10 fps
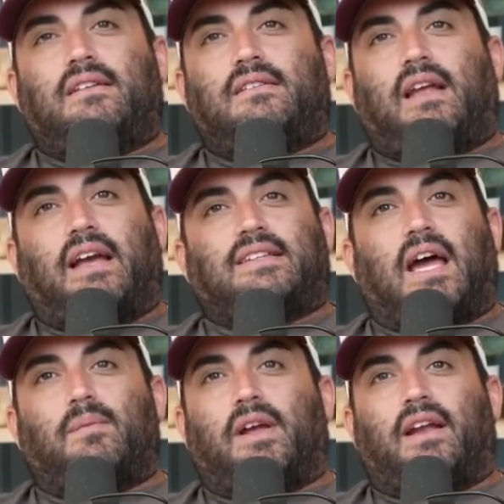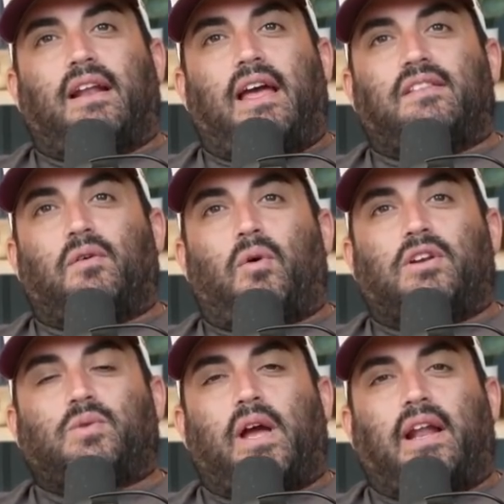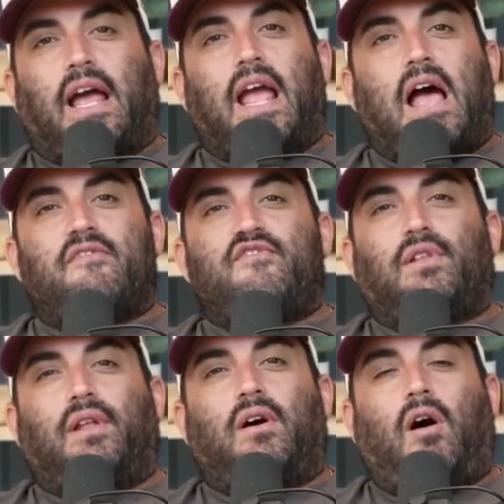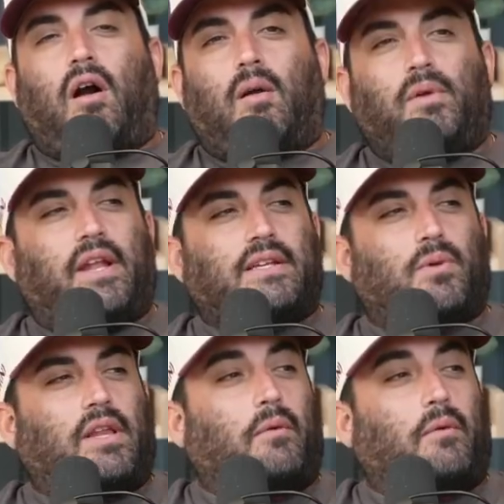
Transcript: nighttime eat in the worst way, and I feel horrible the next morning.